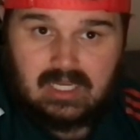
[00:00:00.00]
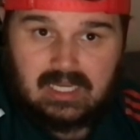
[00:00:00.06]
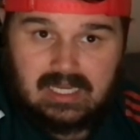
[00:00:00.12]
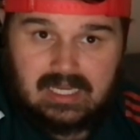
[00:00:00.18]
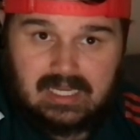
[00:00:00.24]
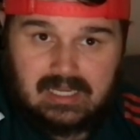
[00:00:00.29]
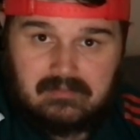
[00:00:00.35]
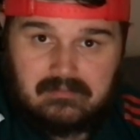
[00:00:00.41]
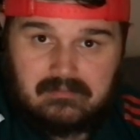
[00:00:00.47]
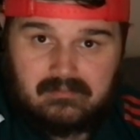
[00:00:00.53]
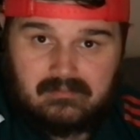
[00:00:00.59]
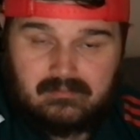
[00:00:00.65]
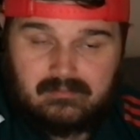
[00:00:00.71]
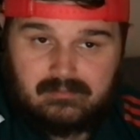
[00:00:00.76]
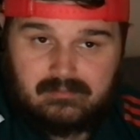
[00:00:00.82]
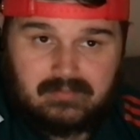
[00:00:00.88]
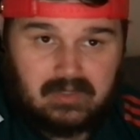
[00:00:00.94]
Um,
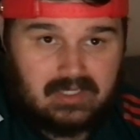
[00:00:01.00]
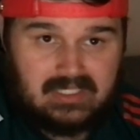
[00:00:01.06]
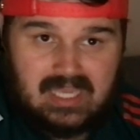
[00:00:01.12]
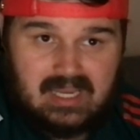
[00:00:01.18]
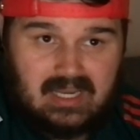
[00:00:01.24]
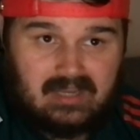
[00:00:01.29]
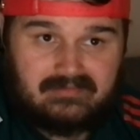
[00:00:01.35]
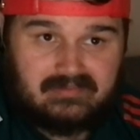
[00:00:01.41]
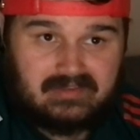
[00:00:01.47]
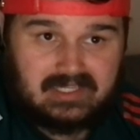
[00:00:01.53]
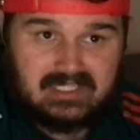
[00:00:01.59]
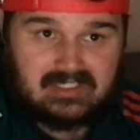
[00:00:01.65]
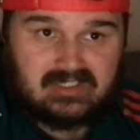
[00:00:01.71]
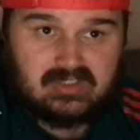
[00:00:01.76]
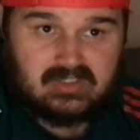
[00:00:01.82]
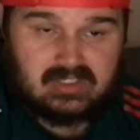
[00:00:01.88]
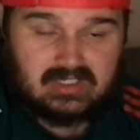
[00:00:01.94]
but yeah, I think
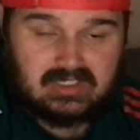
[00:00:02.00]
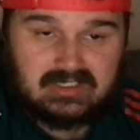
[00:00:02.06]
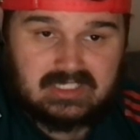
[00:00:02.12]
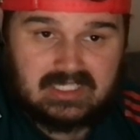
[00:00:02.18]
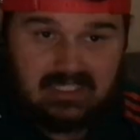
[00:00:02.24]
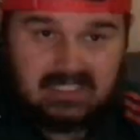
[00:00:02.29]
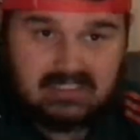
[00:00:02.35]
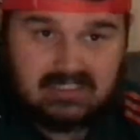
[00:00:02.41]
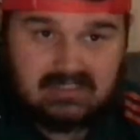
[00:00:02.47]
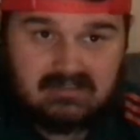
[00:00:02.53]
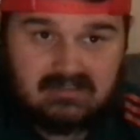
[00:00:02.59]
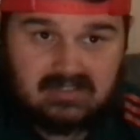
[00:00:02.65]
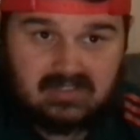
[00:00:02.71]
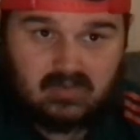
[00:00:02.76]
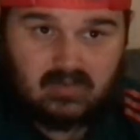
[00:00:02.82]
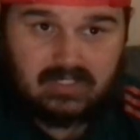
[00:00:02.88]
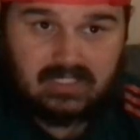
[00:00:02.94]
it's just going to take its
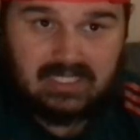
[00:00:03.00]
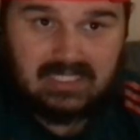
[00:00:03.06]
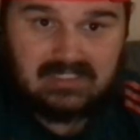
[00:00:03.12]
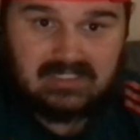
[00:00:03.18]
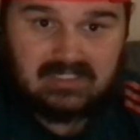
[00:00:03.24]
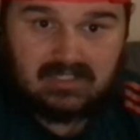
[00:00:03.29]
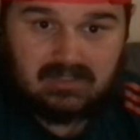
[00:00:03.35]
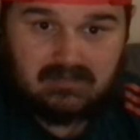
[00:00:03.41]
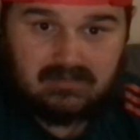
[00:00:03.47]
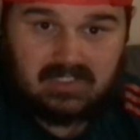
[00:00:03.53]
sweet ass time,